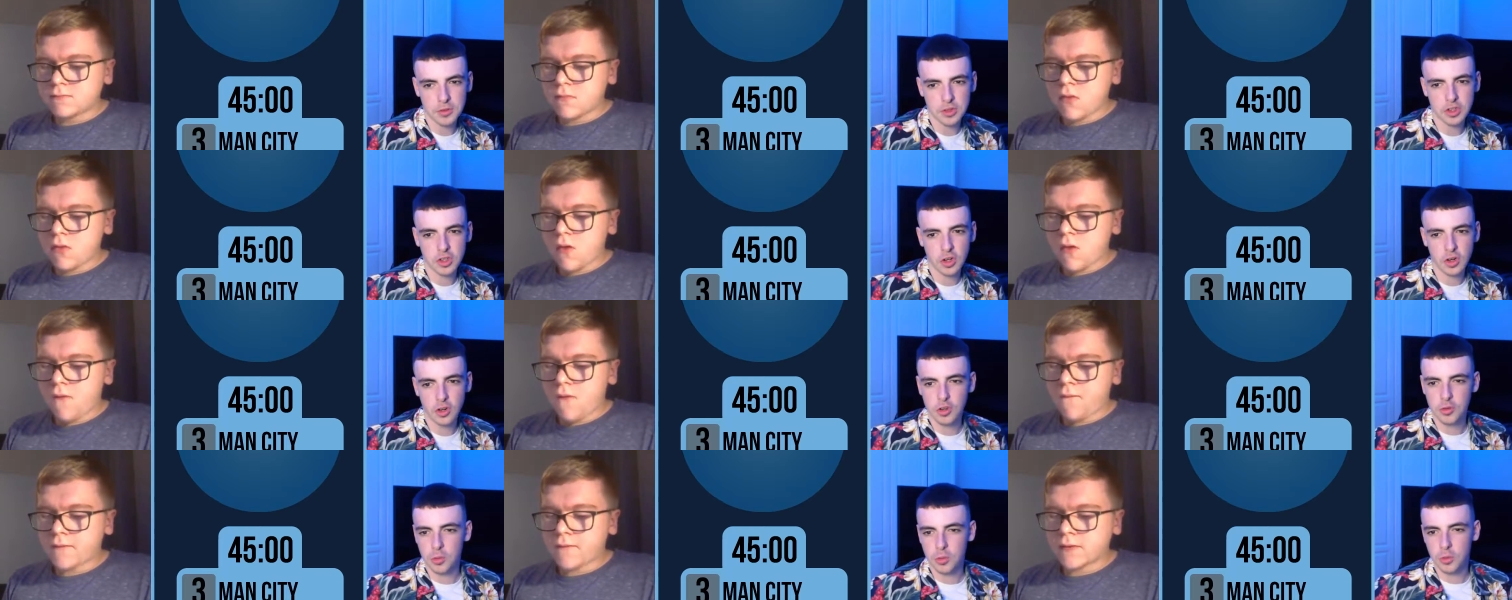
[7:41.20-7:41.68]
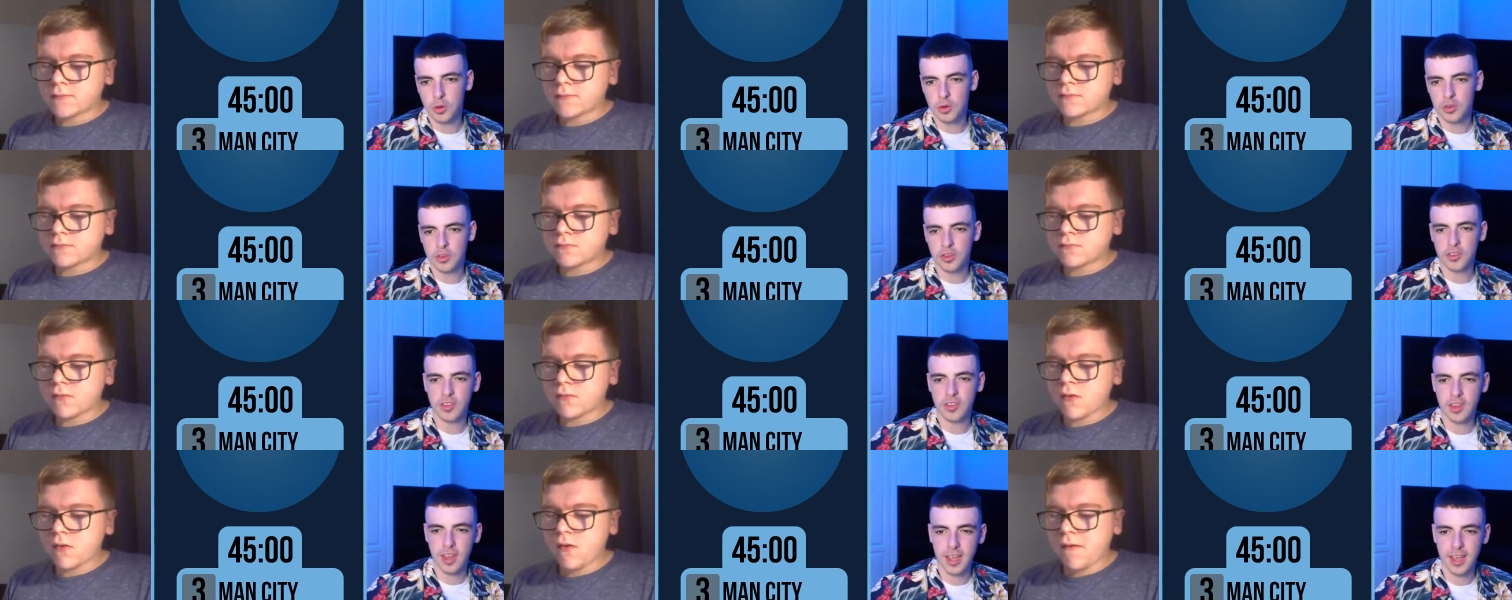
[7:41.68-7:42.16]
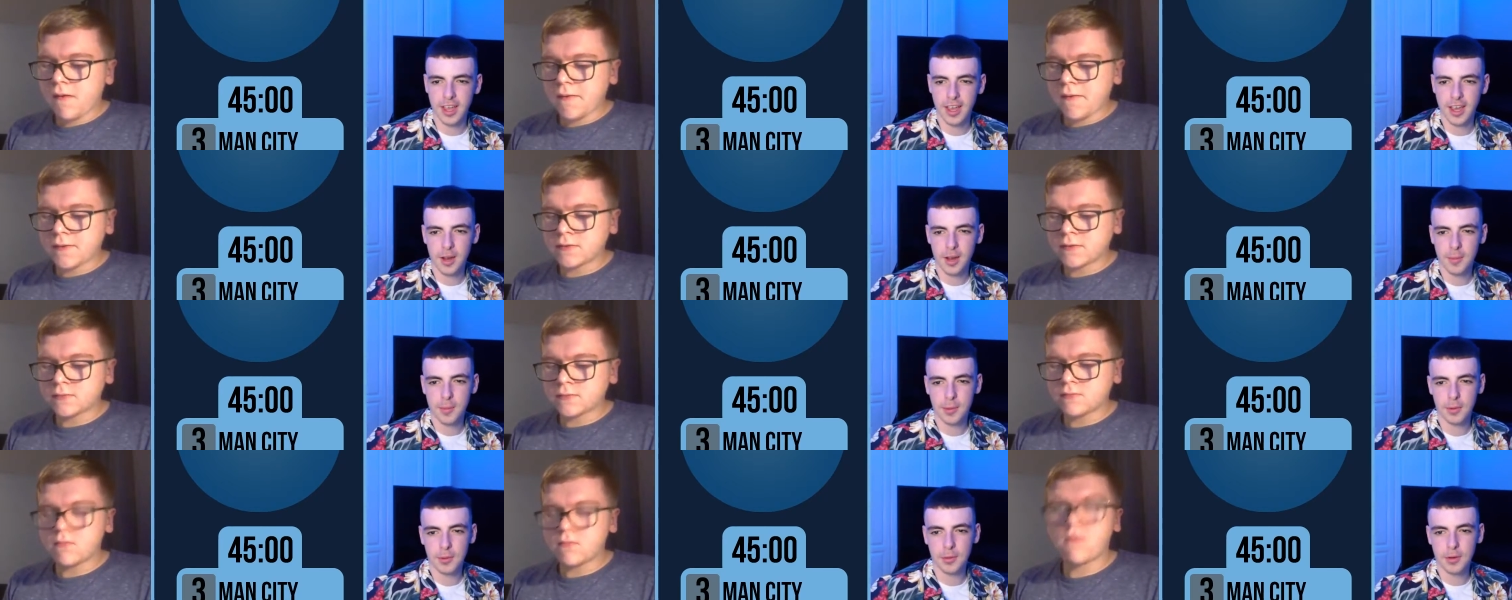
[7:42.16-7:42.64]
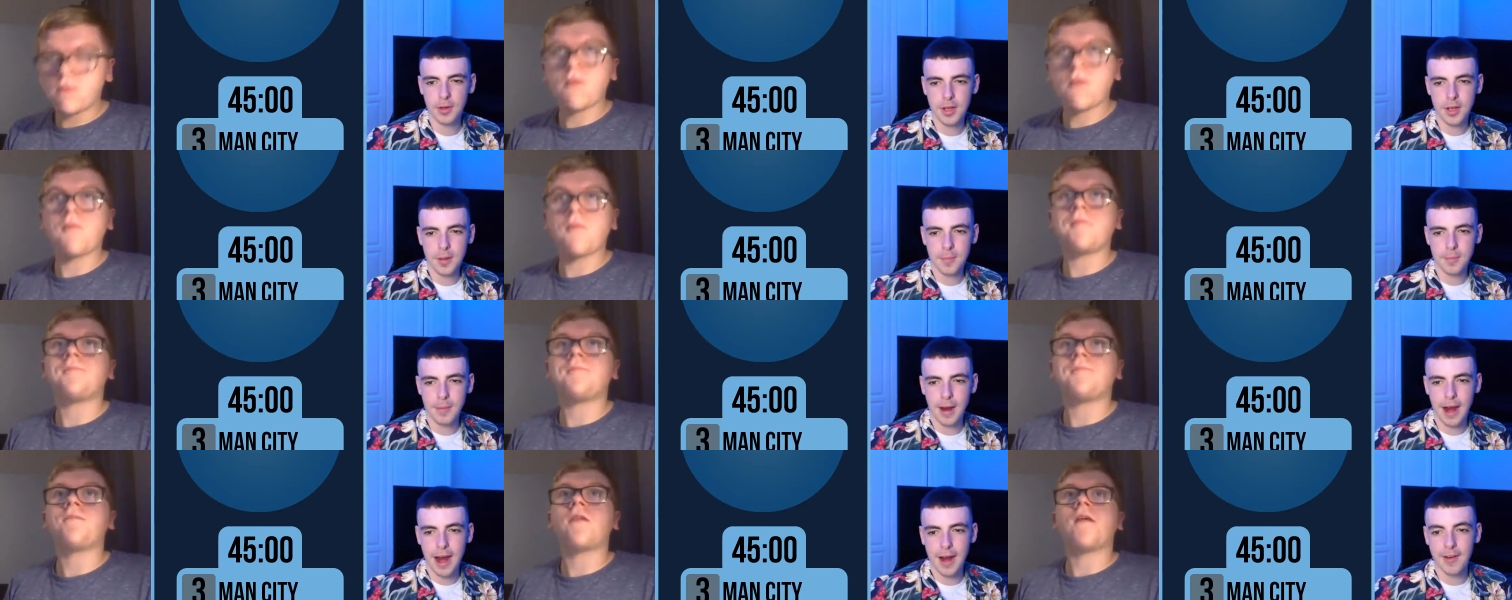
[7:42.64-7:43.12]
Speaker 1: choice words to say here about
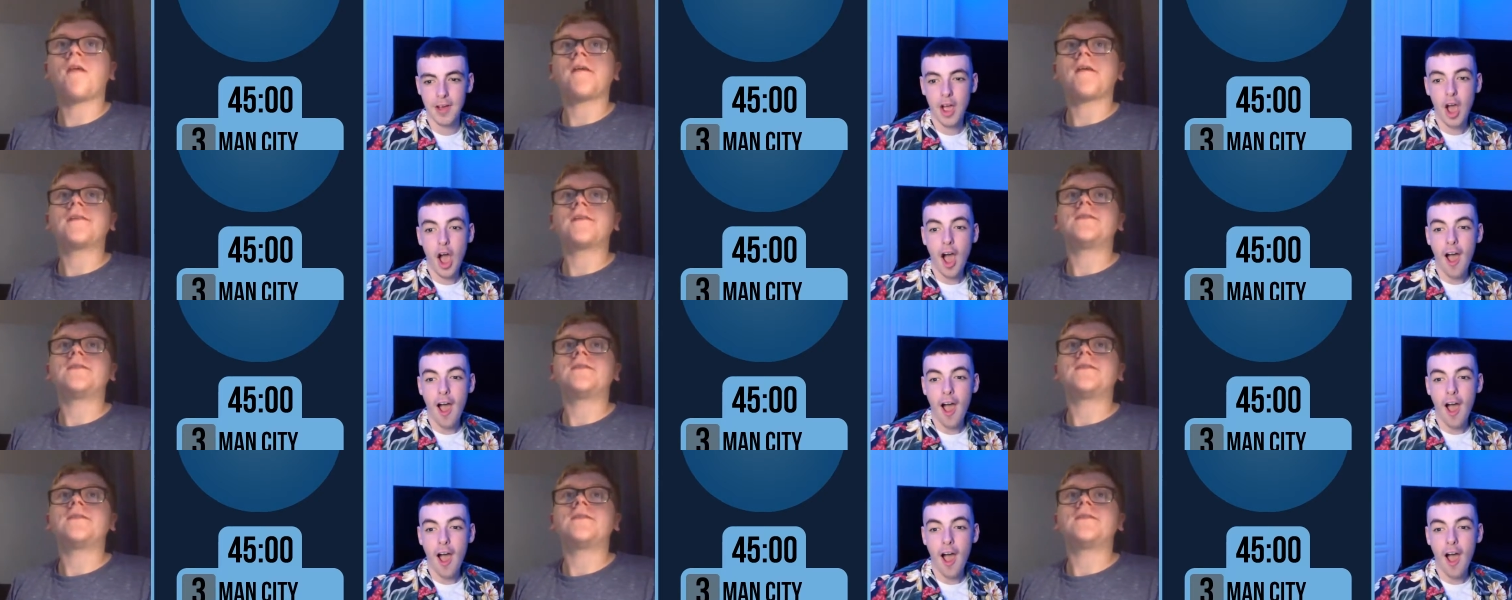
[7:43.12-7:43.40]
Mahrez.